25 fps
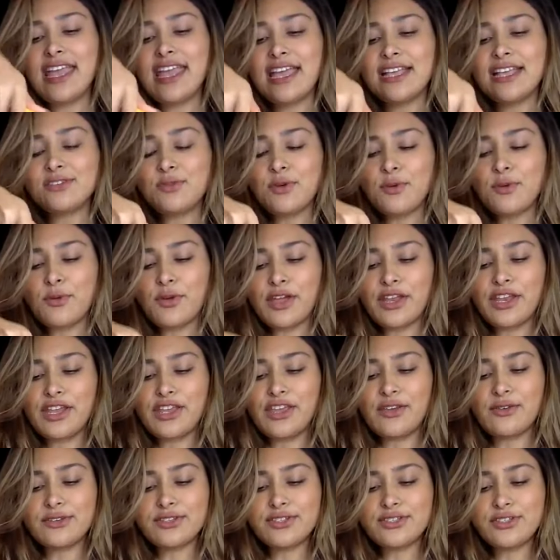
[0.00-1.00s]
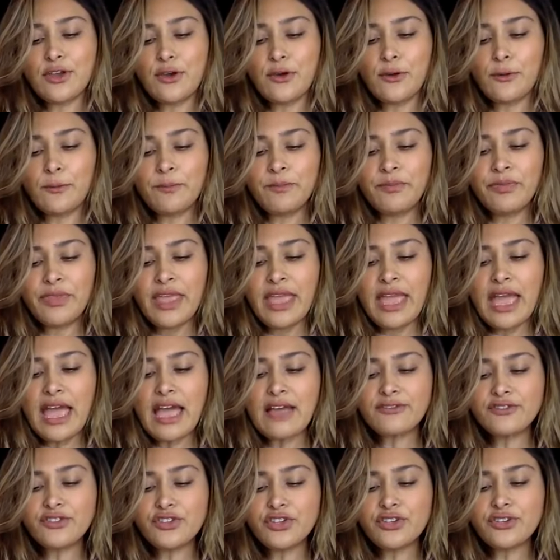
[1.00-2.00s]
it's what we're gonna use. So
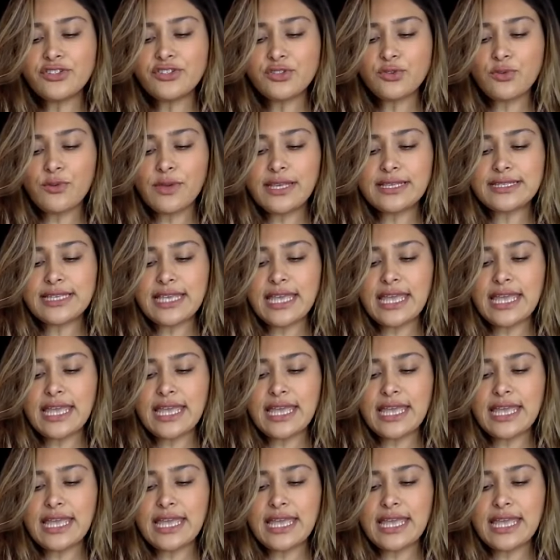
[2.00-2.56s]
after you squeeze